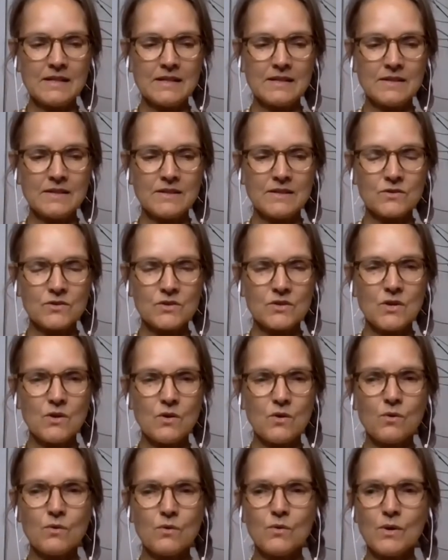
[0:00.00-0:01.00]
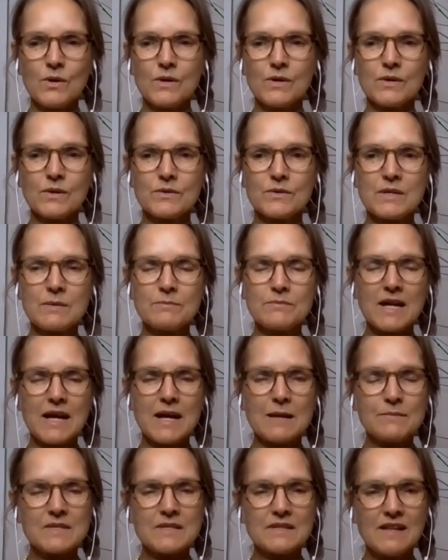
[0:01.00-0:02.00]
there's no,
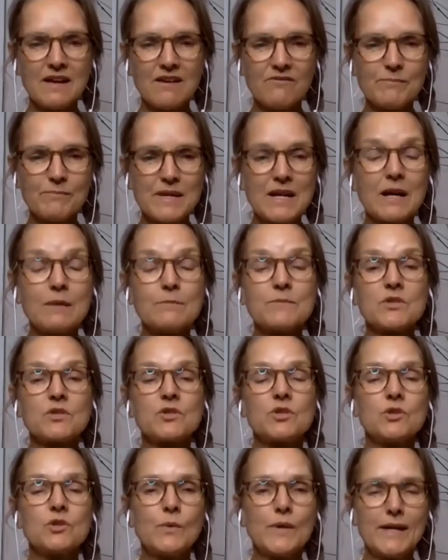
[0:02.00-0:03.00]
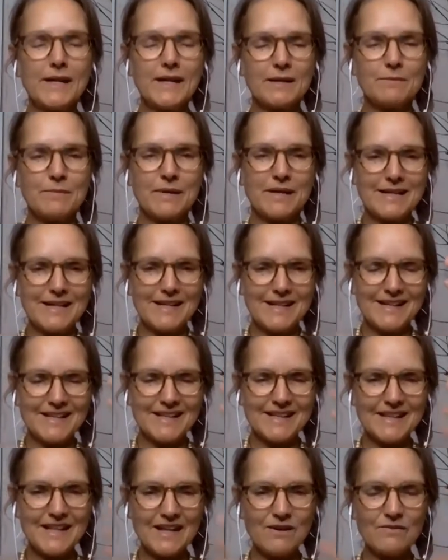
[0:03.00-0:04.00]
sometimes love becomes a doing, but
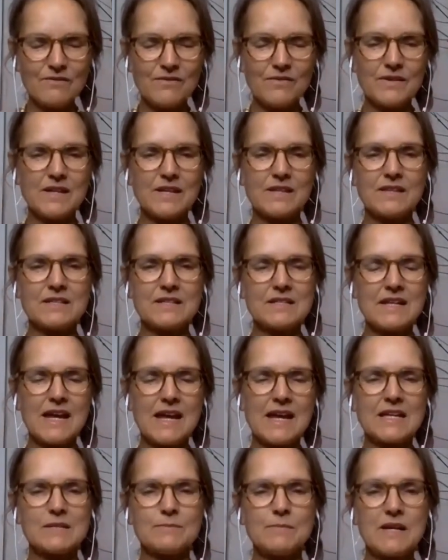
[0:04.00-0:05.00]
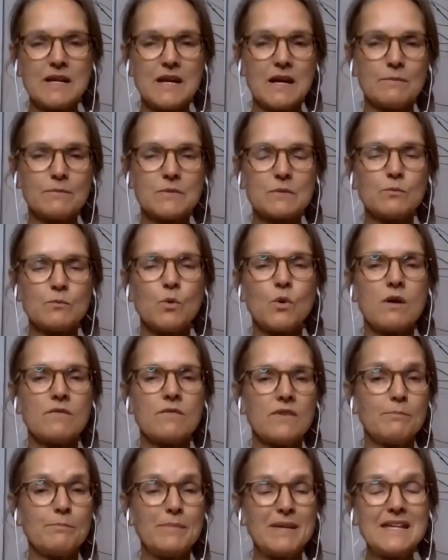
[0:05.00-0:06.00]
love in this case becomes more of
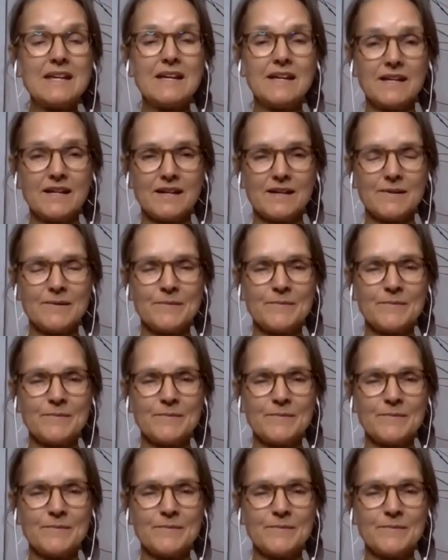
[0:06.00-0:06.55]
a being.